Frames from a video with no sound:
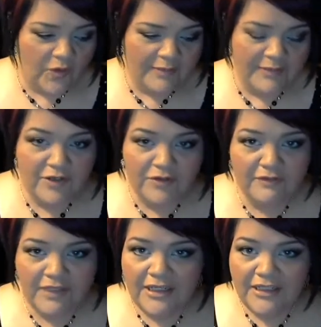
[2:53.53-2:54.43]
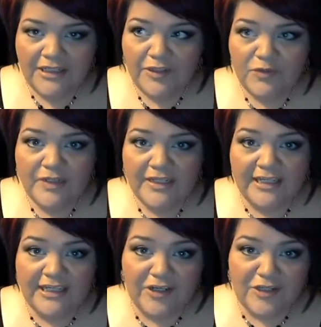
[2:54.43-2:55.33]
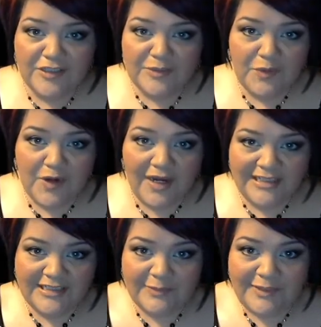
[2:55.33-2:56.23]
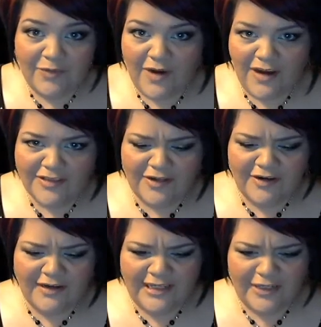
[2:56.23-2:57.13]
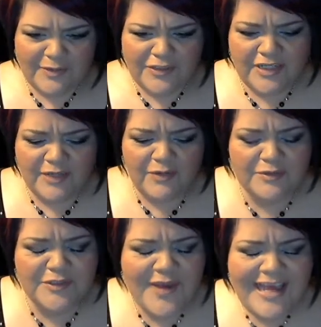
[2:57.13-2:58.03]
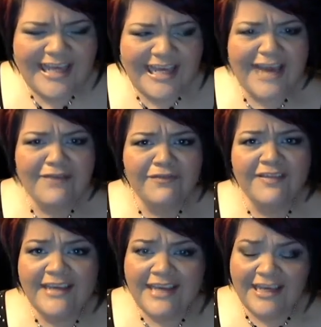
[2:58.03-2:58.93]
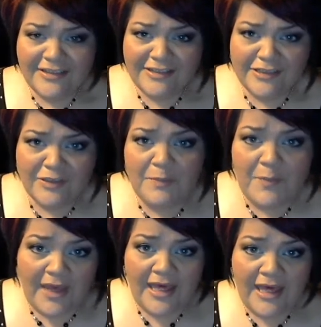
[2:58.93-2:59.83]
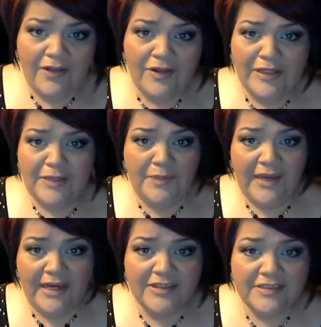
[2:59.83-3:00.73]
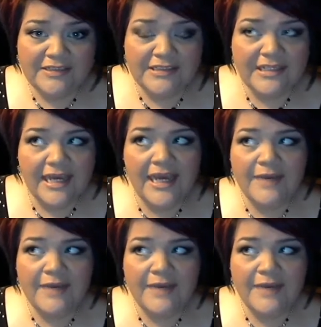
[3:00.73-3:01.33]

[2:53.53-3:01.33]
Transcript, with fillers: I mean, who who wouldn't like an awesome prize to meet a rock star and get your picture taken with them? So everything else is going to pale in comparison to that.